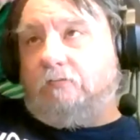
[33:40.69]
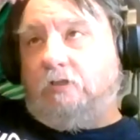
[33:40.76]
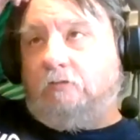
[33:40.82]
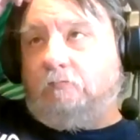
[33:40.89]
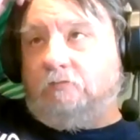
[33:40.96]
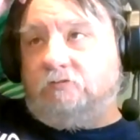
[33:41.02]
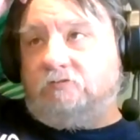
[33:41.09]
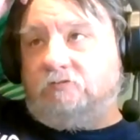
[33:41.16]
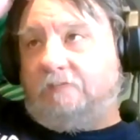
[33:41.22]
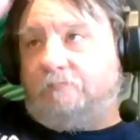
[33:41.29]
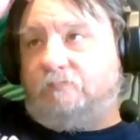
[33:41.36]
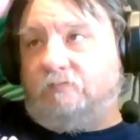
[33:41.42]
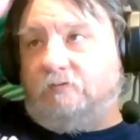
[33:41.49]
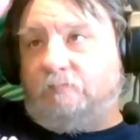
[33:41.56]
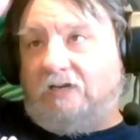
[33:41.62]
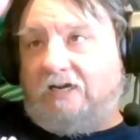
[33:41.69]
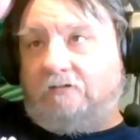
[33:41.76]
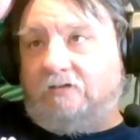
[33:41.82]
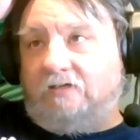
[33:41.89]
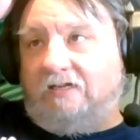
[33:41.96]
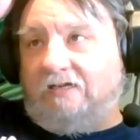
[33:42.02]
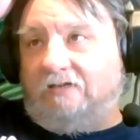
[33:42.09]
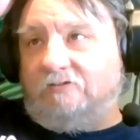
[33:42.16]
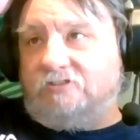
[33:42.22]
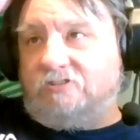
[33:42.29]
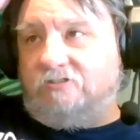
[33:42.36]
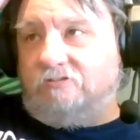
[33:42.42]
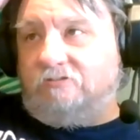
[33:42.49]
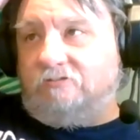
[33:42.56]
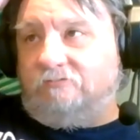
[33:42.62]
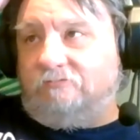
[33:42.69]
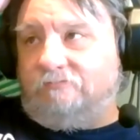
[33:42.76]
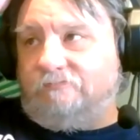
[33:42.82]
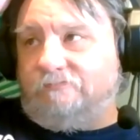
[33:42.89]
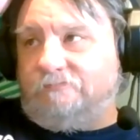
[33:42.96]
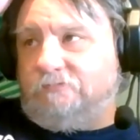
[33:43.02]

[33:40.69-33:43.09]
it would drop the power down to,